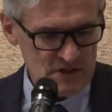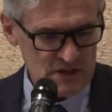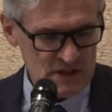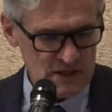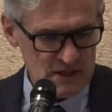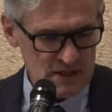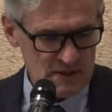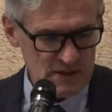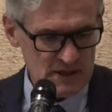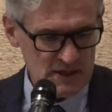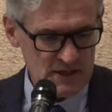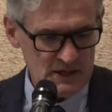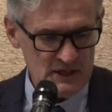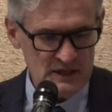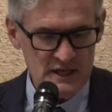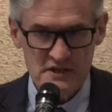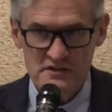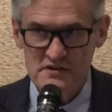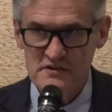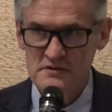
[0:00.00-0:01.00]
in a head
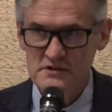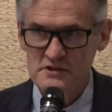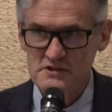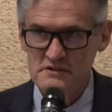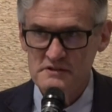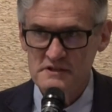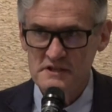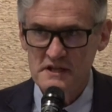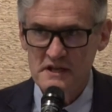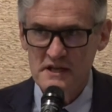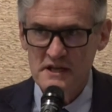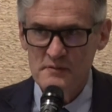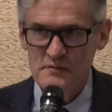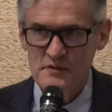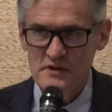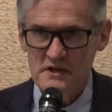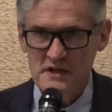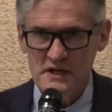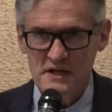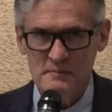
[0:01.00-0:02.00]
and neck surgery book.